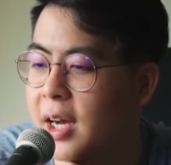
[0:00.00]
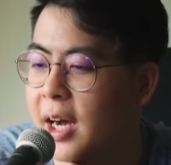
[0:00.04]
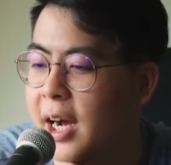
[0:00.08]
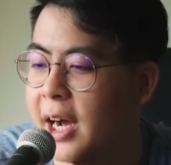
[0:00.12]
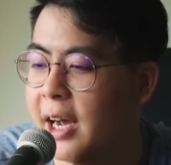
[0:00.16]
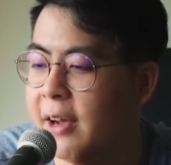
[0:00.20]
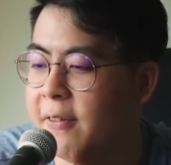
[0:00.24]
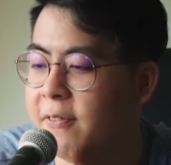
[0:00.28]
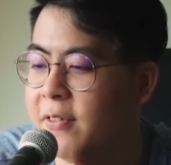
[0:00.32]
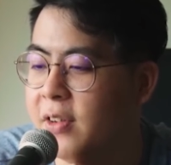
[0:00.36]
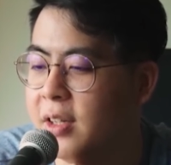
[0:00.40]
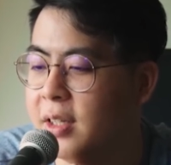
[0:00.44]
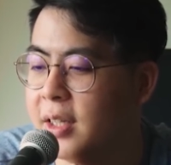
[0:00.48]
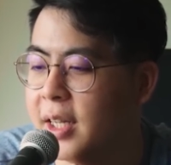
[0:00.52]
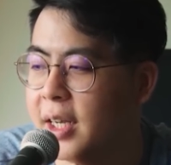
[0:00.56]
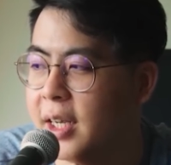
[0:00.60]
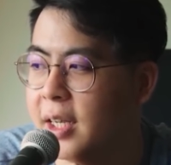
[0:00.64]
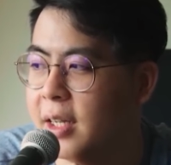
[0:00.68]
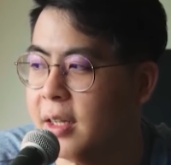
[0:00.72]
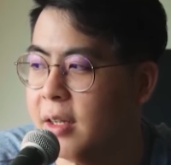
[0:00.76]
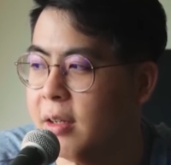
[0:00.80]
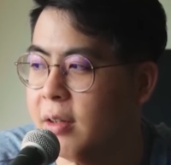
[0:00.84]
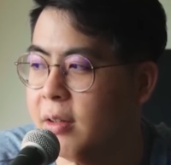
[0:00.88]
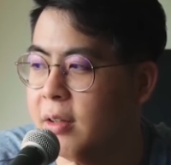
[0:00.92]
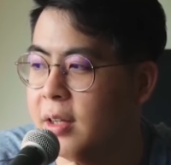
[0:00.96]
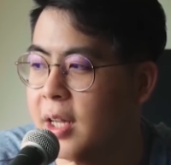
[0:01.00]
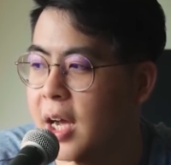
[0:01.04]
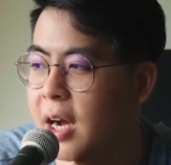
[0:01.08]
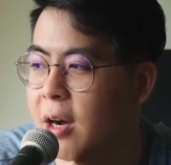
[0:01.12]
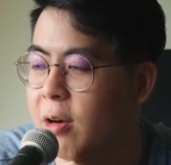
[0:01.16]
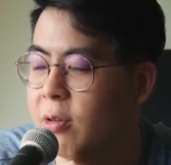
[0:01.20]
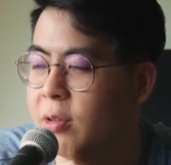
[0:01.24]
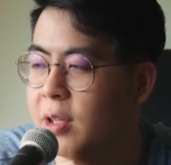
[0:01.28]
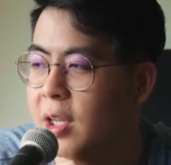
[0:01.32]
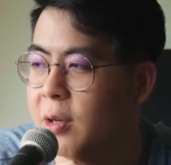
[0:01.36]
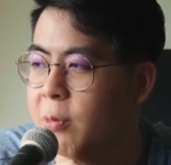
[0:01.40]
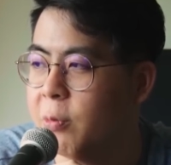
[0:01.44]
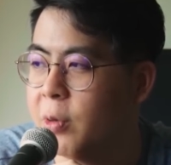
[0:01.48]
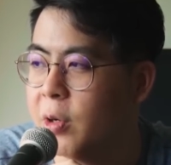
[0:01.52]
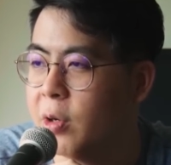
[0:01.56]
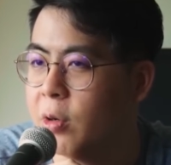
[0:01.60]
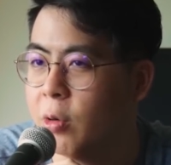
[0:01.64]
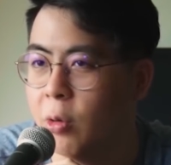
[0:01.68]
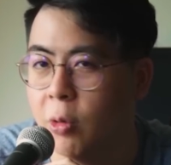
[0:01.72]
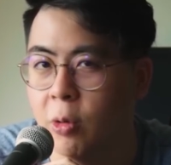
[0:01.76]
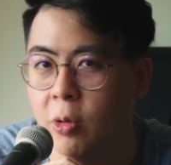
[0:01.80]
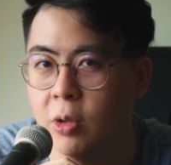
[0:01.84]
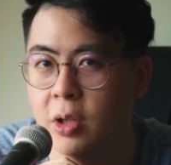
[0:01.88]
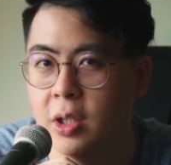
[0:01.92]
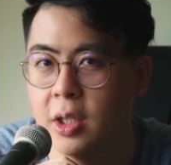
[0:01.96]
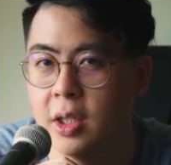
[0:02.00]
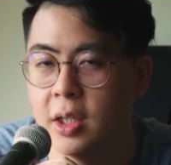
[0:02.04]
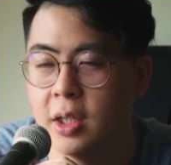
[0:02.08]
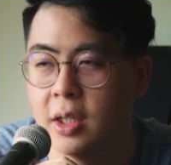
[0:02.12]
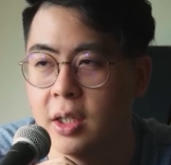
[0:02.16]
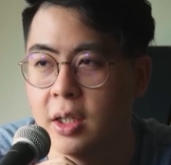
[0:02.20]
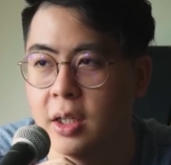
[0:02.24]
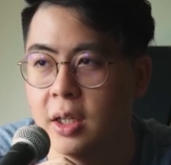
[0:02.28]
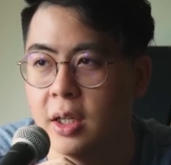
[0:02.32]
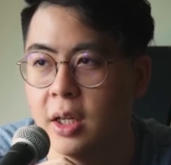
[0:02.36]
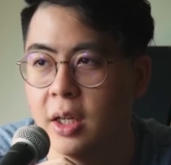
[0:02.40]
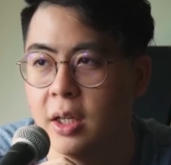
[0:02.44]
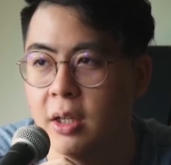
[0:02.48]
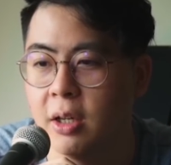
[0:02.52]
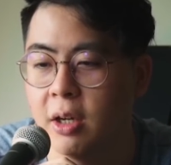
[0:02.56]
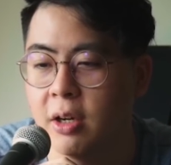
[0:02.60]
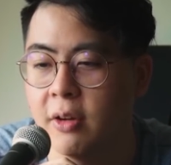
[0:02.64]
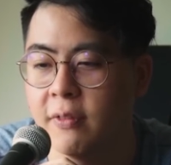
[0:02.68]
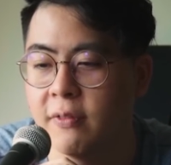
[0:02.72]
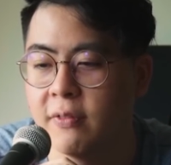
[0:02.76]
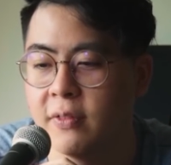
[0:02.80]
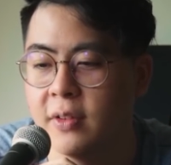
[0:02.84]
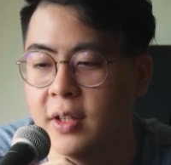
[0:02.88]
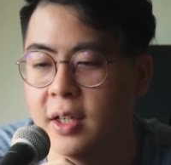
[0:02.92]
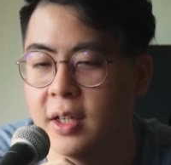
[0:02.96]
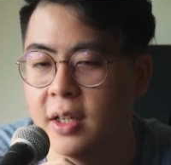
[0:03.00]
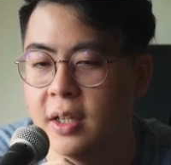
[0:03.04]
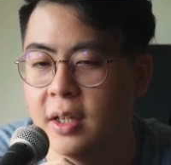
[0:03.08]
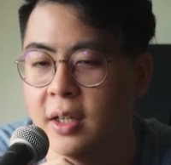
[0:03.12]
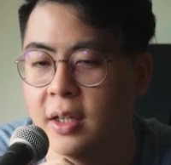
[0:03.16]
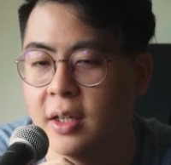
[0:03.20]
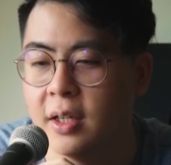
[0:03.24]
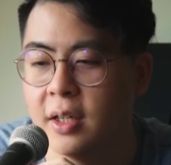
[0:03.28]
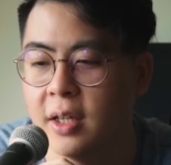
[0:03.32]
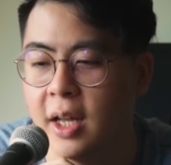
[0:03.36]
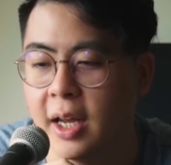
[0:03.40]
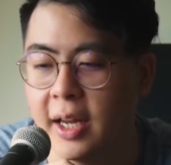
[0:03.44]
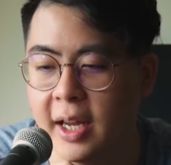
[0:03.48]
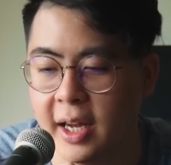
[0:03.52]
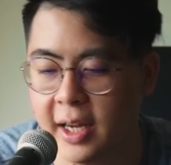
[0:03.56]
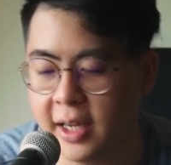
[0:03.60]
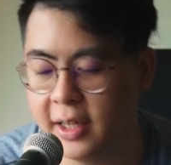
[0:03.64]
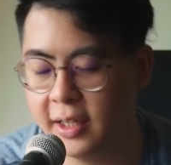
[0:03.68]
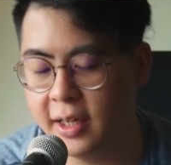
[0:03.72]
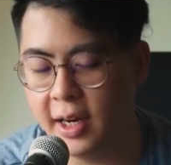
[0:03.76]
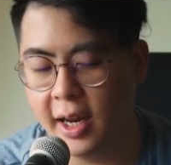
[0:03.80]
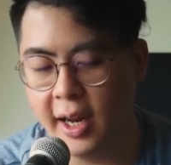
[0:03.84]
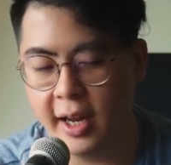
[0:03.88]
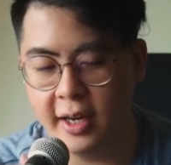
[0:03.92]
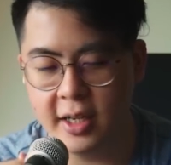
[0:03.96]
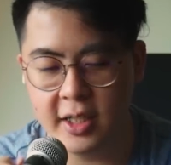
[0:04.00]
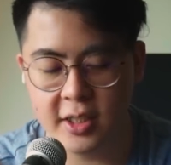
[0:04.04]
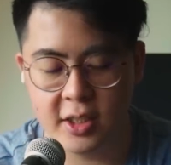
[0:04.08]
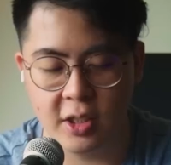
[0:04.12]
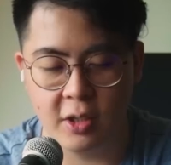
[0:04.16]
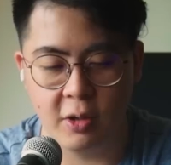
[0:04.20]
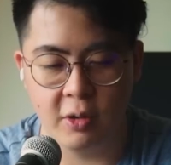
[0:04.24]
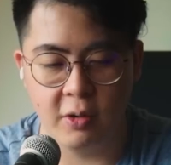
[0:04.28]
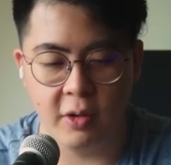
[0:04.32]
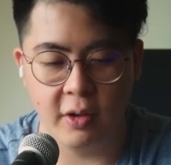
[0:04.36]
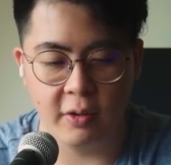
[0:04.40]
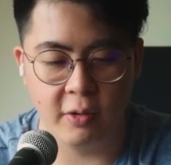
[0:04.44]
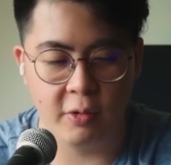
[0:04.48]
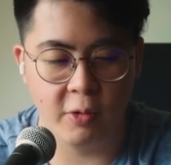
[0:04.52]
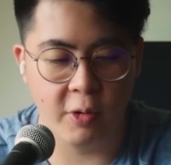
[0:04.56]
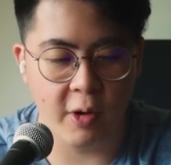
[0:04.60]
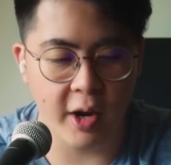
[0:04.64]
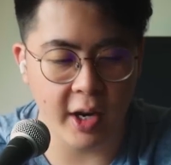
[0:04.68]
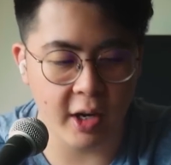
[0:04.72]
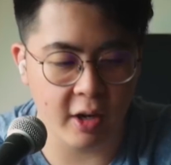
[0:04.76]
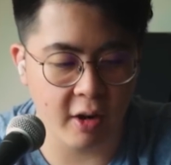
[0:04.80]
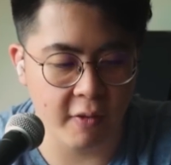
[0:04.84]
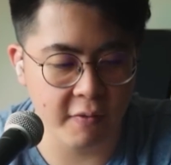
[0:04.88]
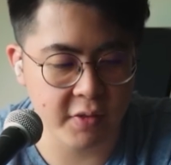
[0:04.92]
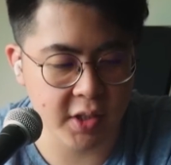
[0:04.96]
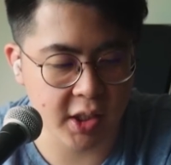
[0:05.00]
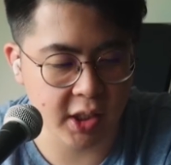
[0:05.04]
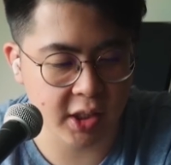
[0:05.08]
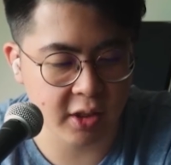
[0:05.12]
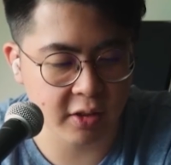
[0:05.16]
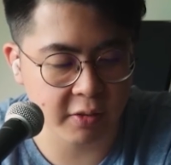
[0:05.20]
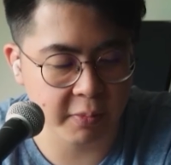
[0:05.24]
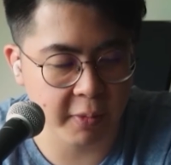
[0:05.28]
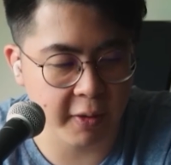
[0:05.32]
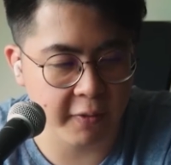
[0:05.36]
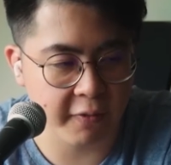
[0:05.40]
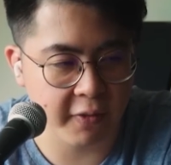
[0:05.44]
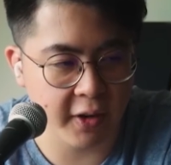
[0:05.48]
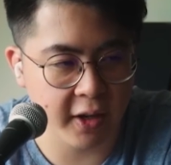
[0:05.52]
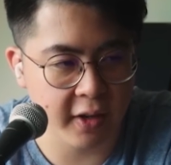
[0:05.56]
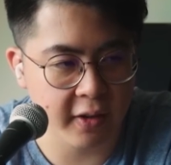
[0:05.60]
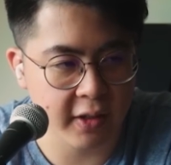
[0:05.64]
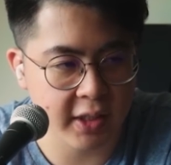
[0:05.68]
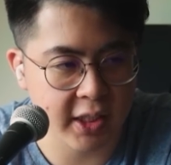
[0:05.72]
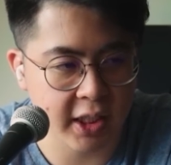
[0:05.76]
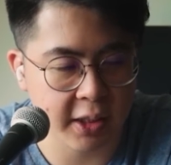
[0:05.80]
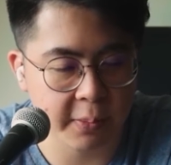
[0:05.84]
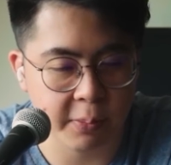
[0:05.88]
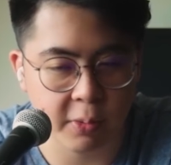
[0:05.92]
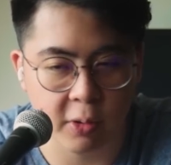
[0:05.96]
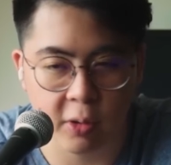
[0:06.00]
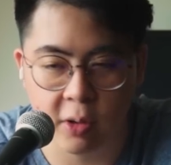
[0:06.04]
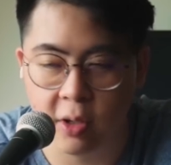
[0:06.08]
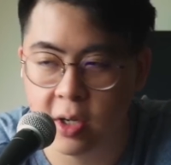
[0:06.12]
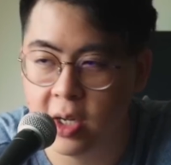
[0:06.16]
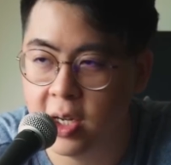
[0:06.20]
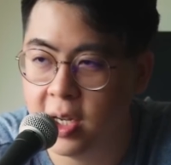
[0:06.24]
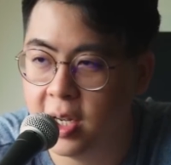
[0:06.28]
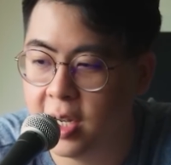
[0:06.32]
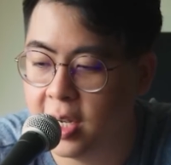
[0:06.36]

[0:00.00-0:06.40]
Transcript: I feel like now that we're older, a lot of I had this great conversation with my friend in Singapore.